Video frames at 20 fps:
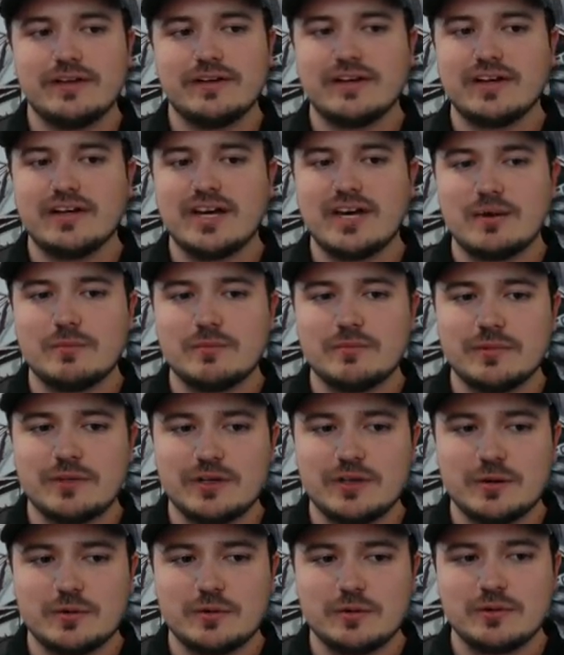you
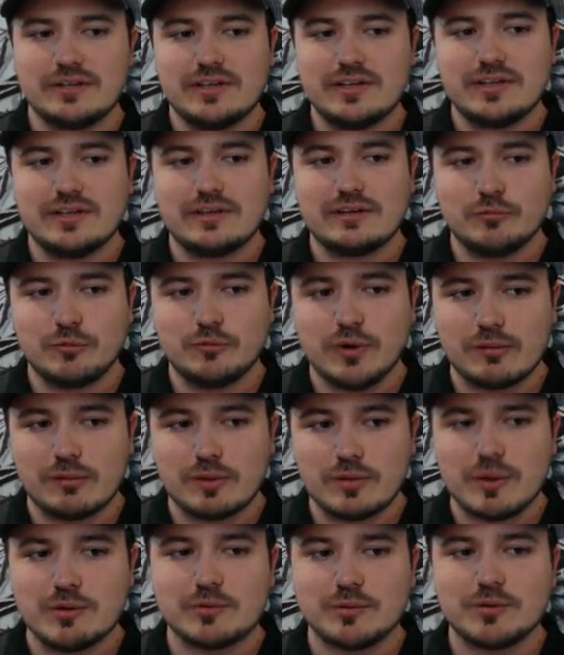know, and where
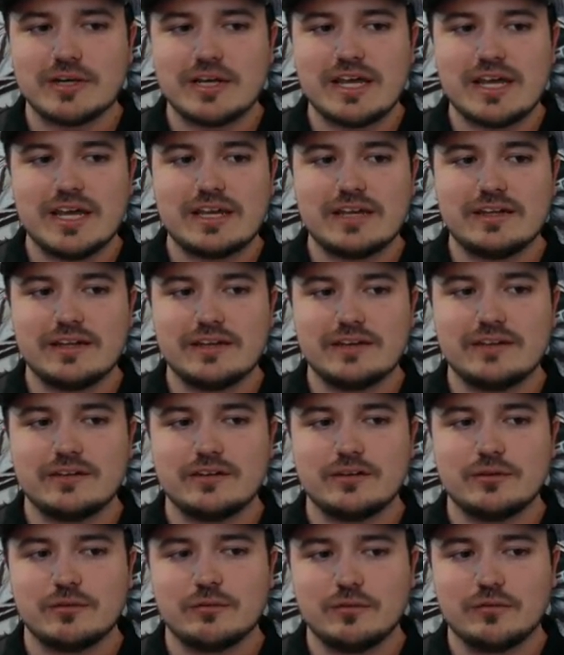we would put it, and,
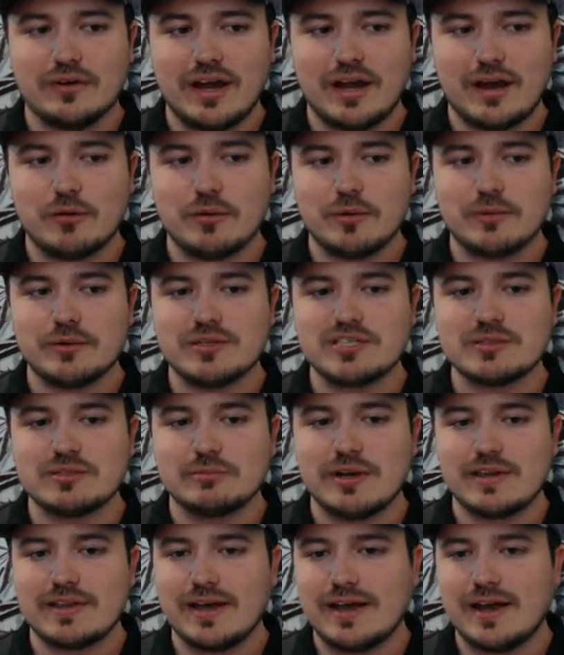you know, how we would
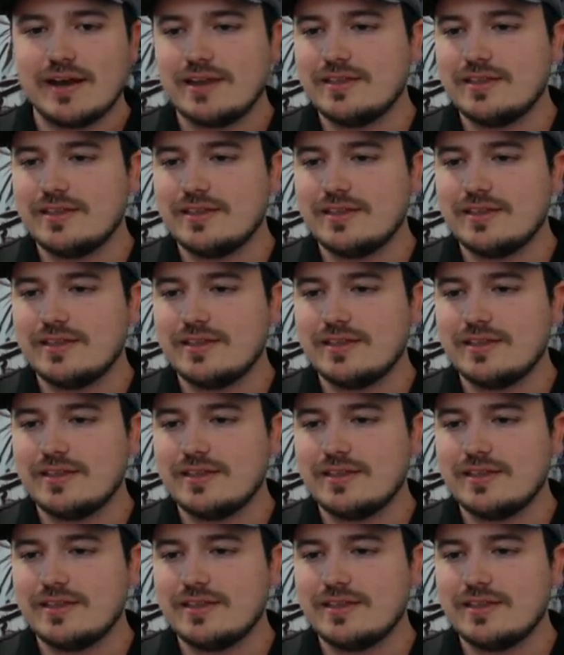display that.